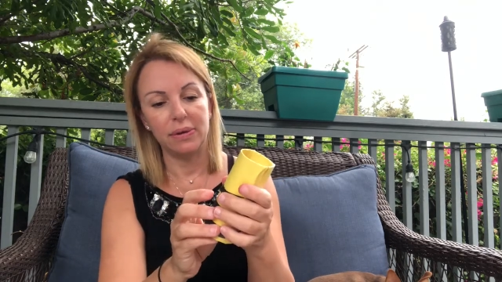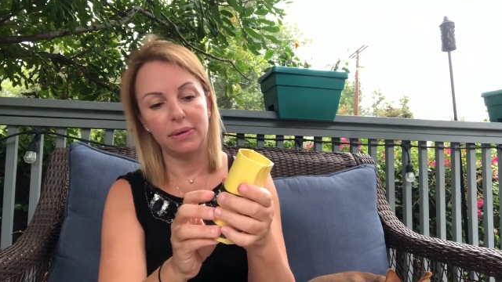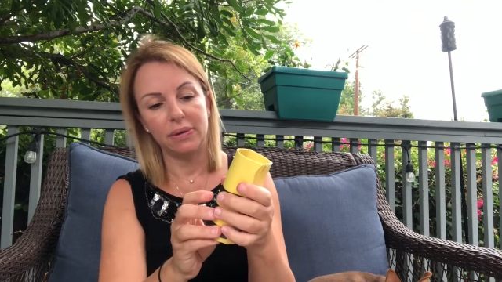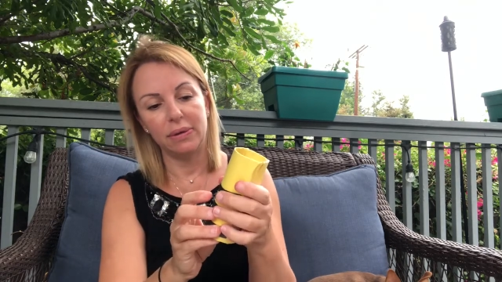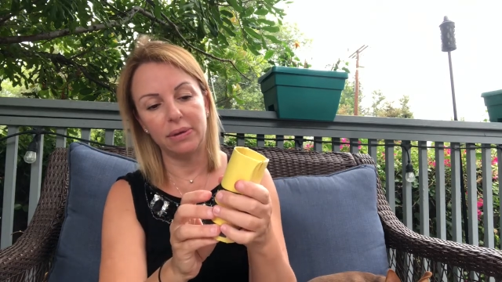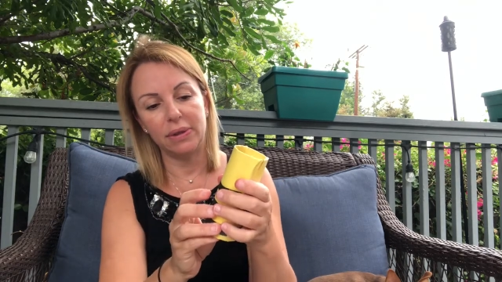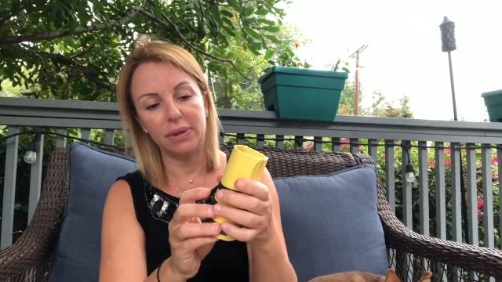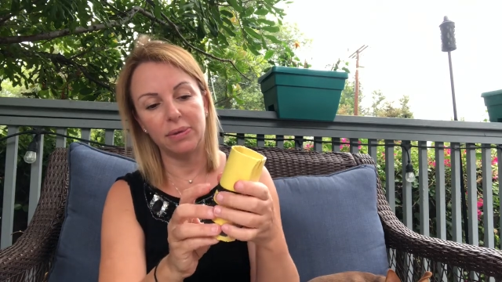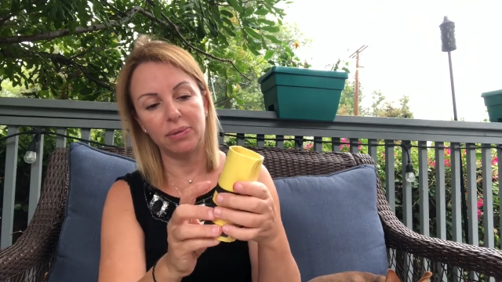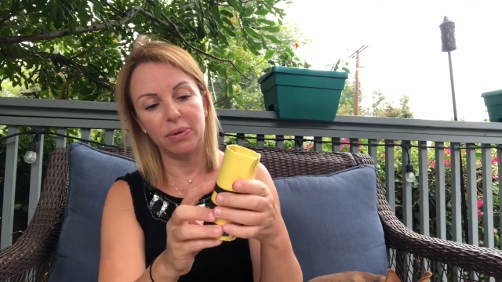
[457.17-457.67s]

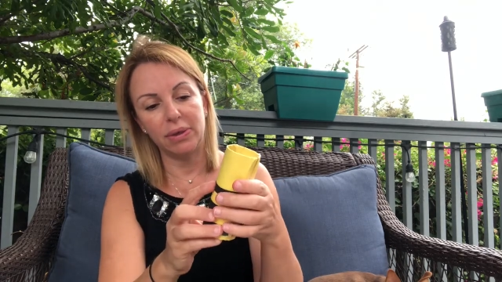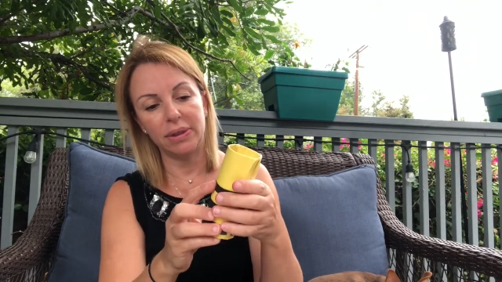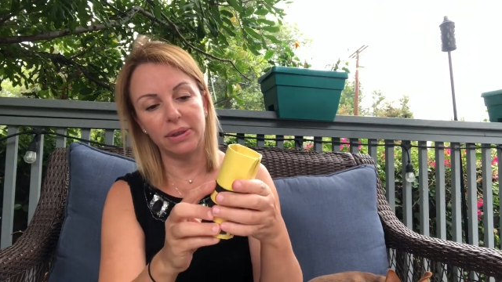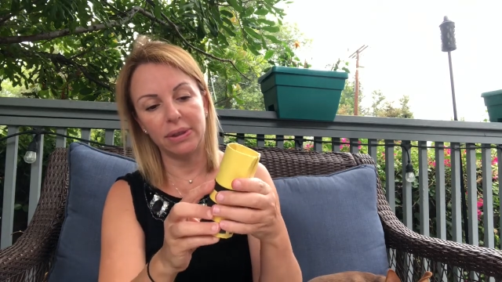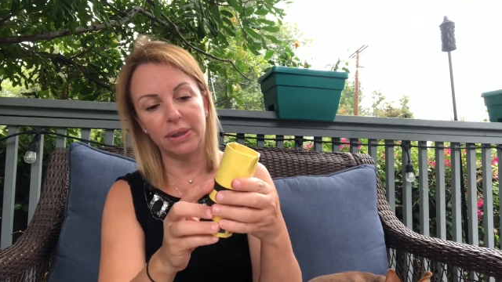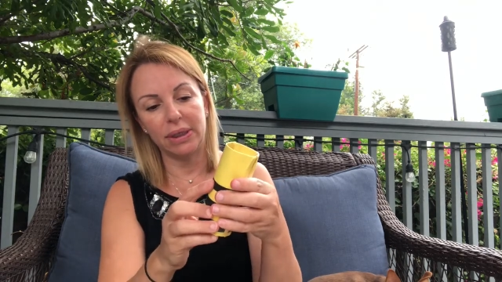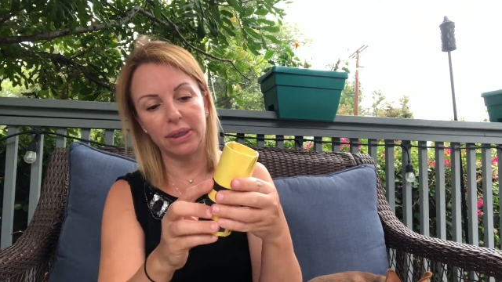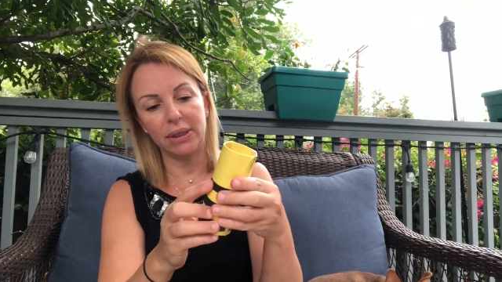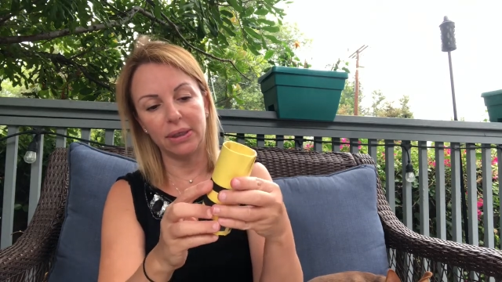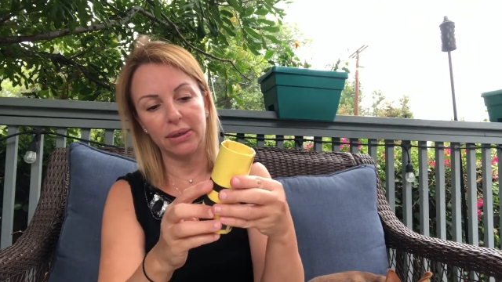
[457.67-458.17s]
This one is a
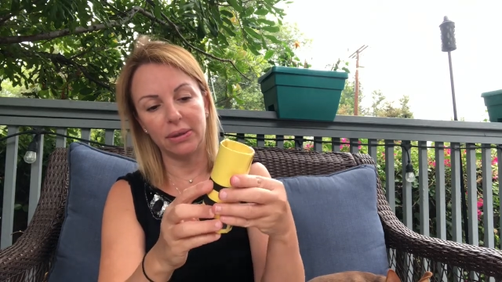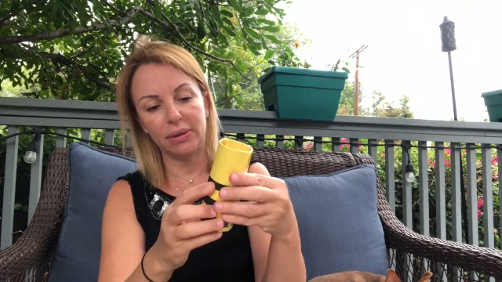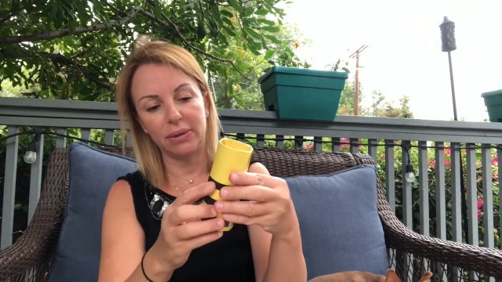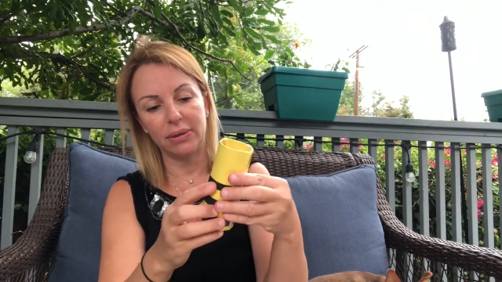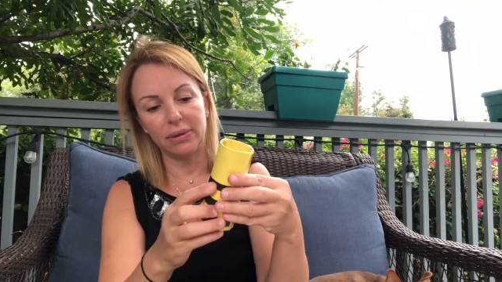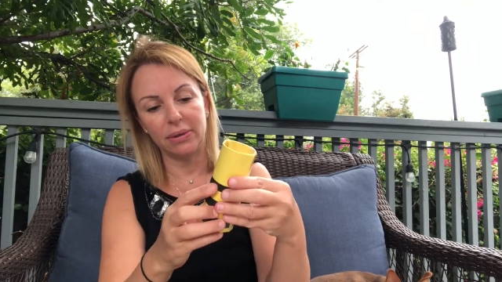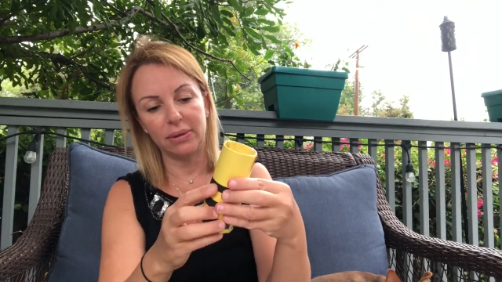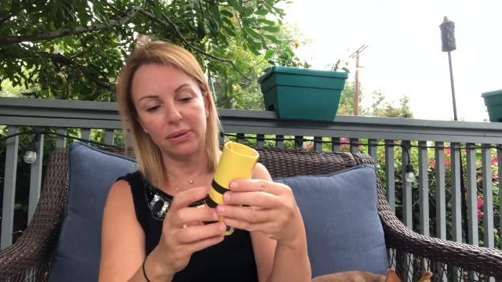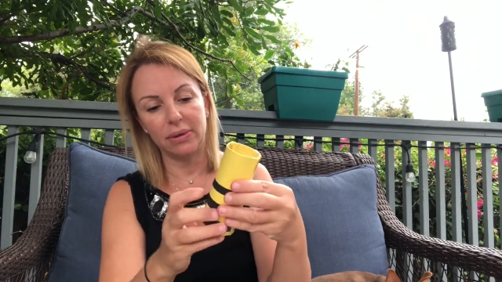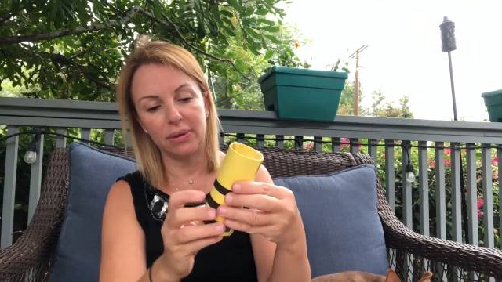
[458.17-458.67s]
little
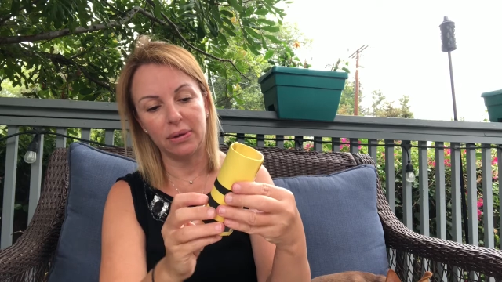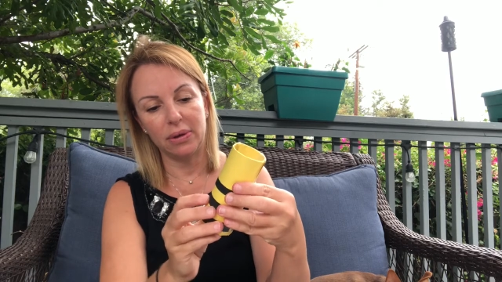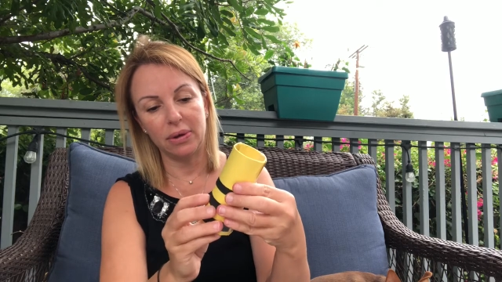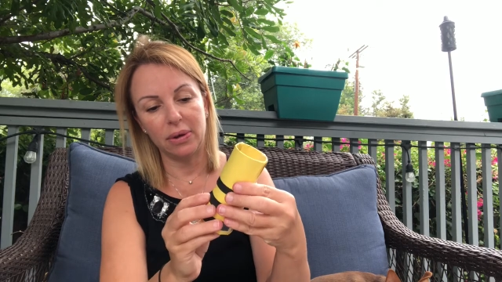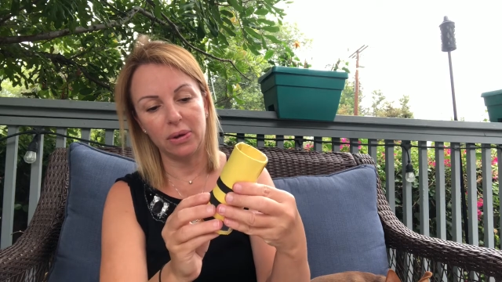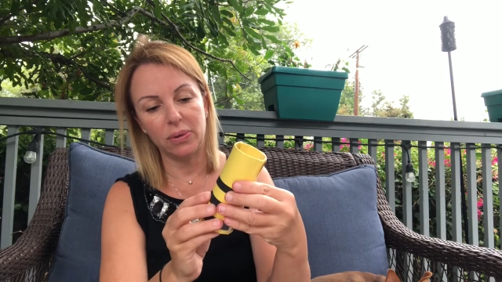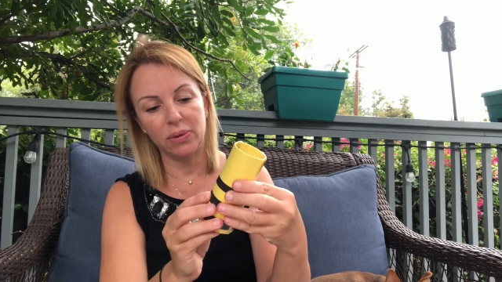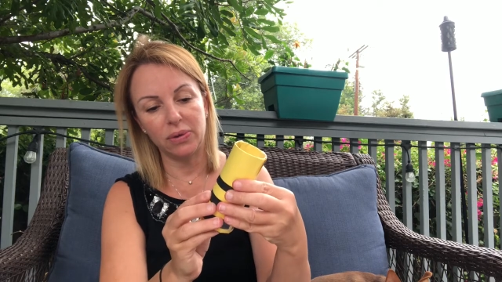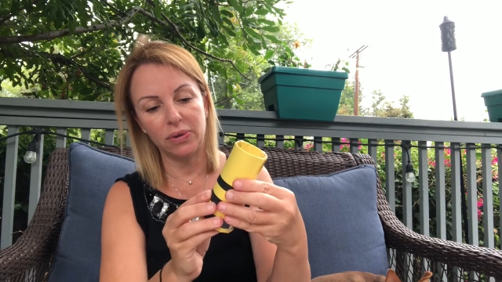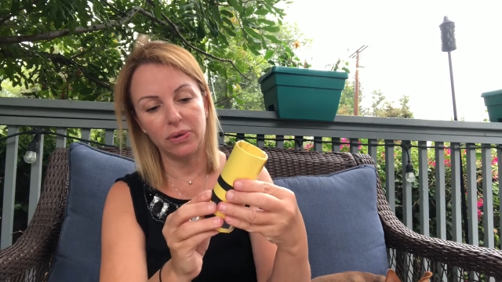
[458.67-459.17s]

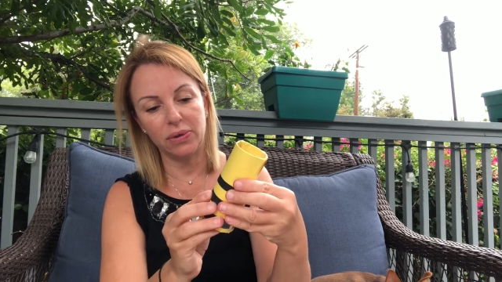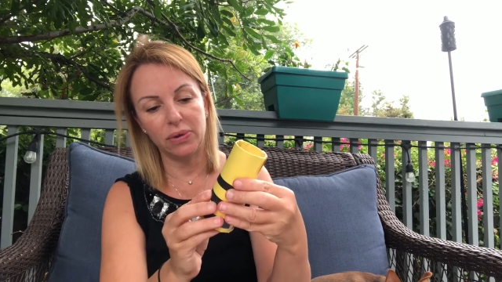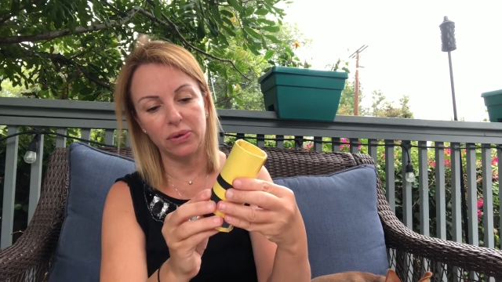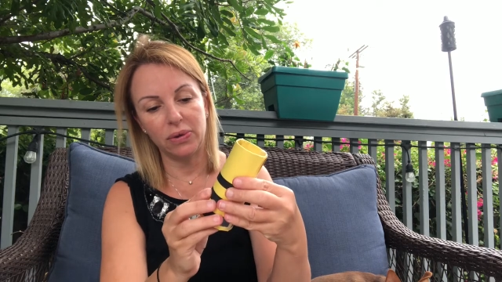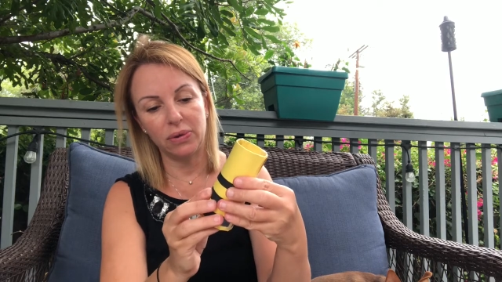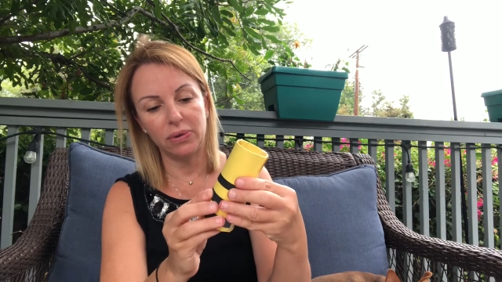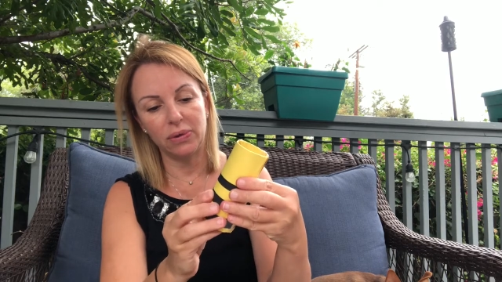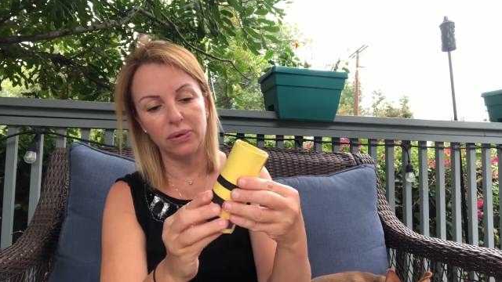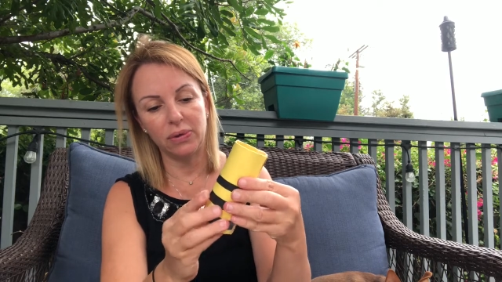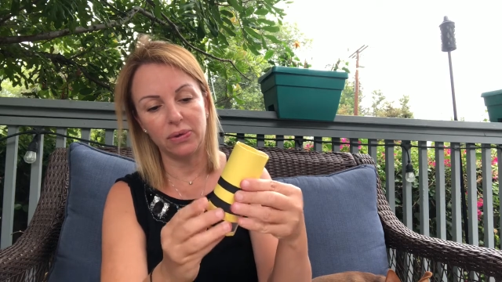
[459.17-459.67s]
closer,